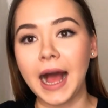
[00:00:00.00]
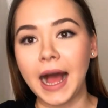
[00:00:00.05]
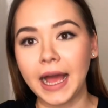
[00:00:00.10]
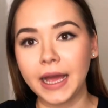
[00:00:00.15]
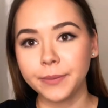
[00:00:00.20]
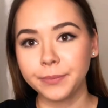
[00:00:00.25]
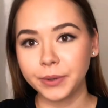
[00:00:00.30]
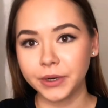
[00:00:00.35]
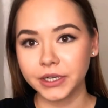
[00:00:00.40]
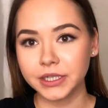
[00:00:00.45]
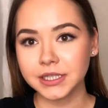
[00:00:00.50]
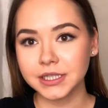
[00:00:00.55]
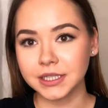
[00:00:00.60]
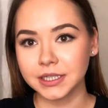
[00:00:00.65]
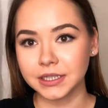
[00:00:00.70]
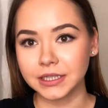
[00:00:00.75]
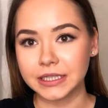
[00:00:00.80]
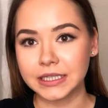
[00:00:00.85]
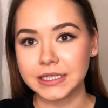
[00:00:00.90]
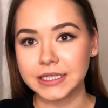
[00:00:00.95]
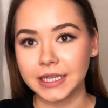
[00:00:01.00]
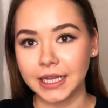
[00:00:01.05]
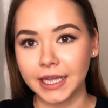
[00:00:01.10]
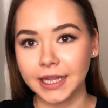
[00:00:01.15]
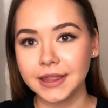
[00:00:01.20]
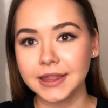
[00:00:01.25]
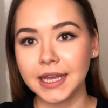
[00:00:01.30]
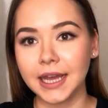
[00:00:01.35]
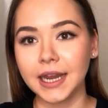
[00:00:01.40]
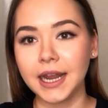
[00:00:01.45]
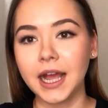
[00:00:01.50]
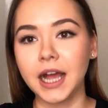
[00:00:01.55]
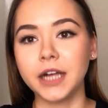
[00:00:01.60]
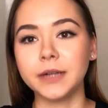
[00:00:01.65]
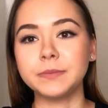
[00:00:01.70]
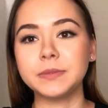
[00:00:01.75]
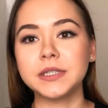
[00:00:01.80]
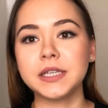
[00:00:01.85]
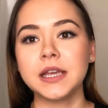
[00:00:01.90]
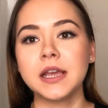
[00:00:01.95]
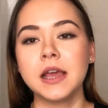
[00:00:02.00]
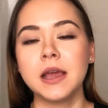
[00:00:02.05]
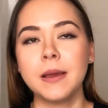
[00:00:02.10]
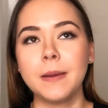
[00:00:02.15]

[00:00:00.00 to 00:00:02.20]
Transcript: I personally did that helped